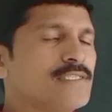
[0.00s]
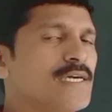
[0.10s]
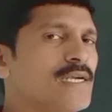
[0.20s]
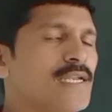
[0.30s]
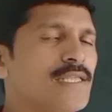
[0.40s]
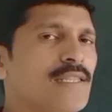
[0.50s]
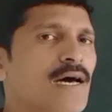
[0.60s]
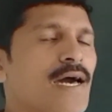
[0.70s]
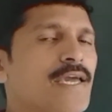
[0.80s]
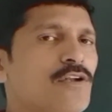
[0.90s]
generally in the
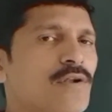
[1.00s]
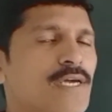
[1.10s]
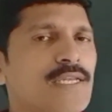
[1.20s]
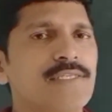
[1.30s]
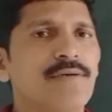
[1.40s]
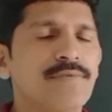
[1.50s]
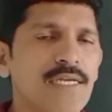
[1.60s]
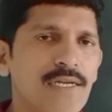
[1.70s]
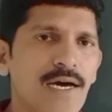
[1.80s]
higher organisms and the